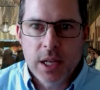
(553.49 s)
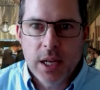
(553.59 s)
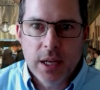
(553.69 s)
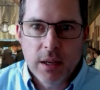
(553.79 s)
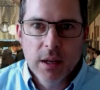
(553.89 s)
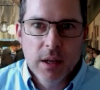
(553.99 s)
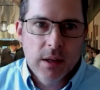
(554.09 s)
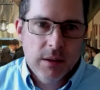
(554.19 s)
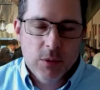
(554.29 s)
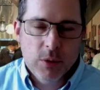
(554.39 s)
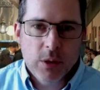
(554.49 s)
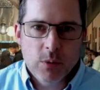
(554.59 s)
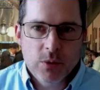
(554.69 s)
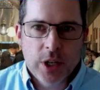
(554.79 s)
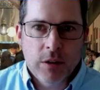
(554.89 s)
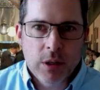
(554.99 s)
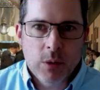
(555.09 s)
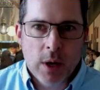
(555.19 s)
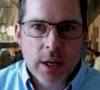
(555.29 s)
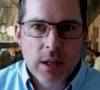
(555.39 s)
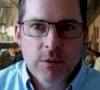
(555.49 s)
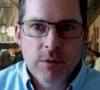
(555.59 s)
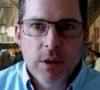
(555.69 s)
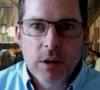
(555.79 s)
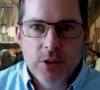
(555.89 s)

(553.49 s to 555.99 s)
They really genuinely want to give